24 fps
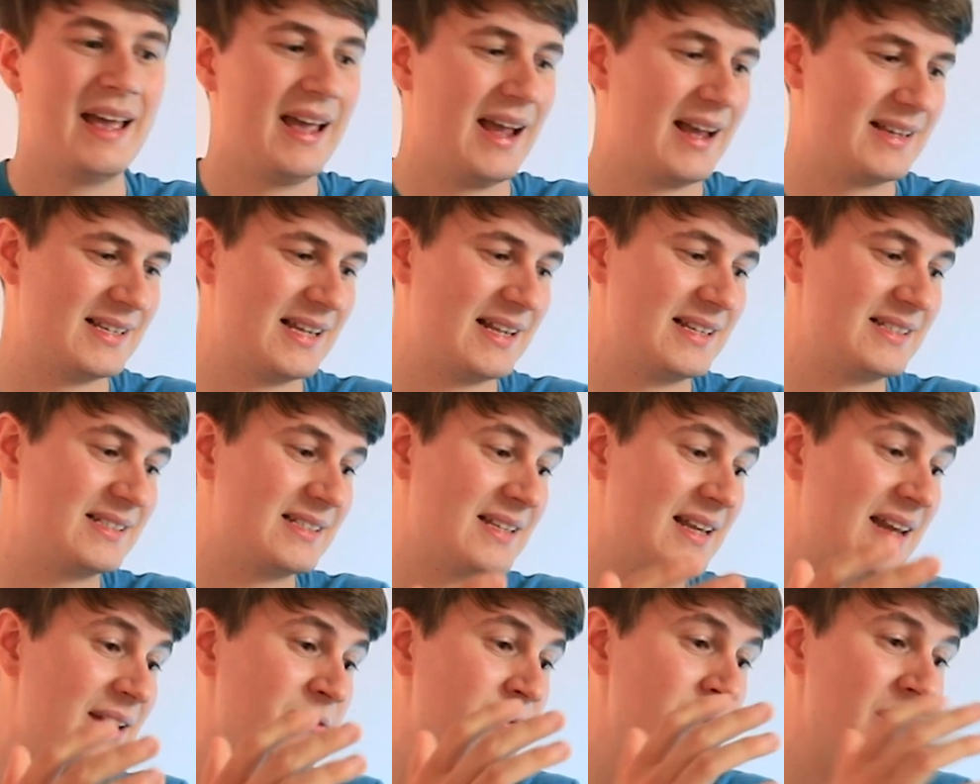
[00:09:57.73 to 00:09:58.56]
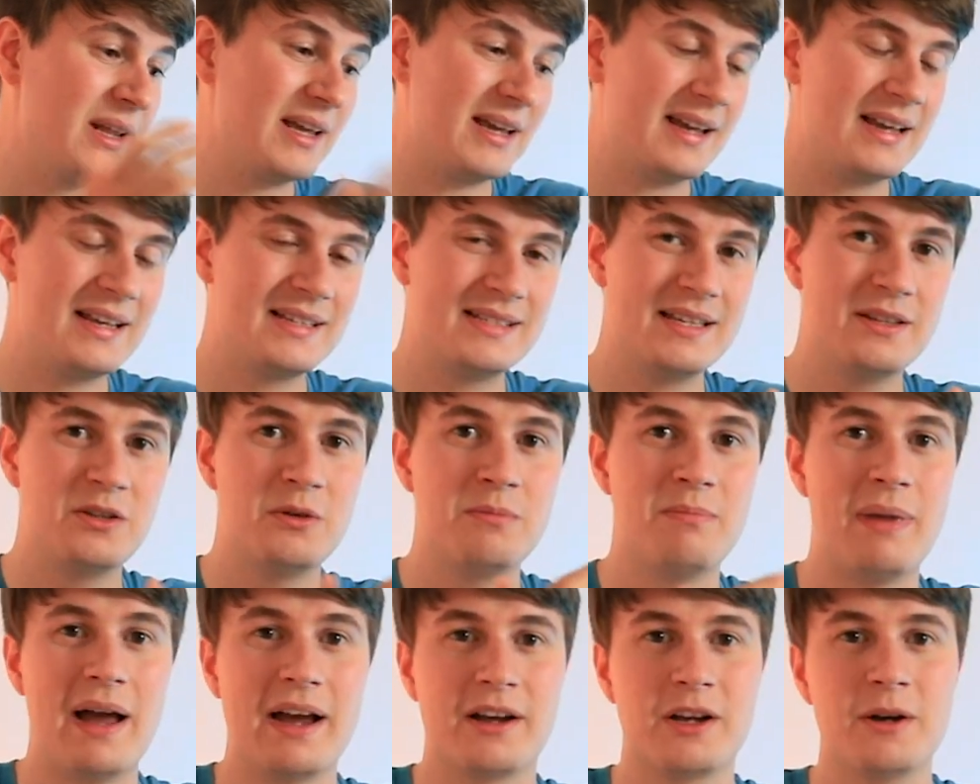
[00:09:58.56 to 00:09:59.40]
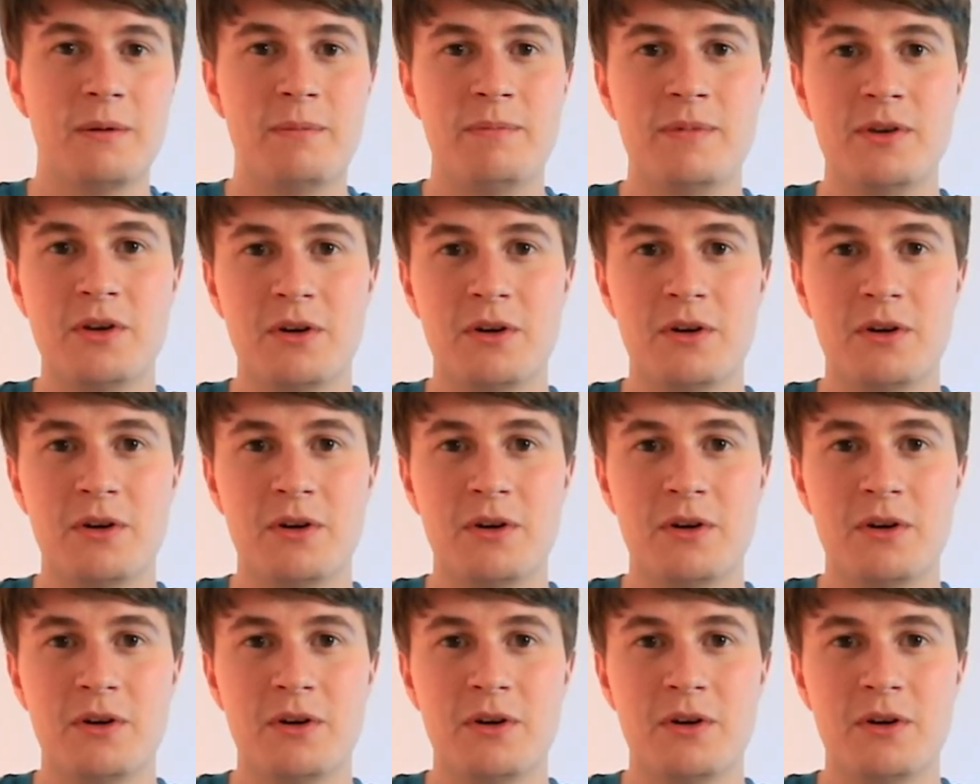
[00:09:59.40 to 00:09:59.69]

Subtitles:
is that it's really easy to back up